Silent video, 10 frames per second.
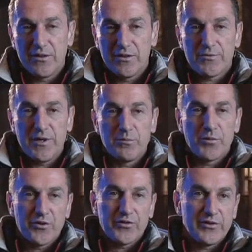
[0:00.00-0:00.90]
in the, training
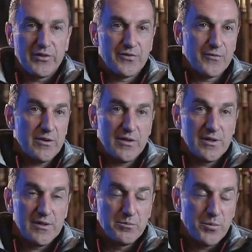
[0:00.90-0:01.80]
process is
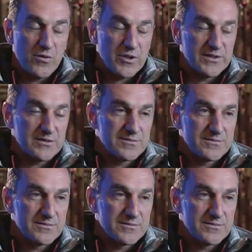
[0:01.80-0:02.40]
very important.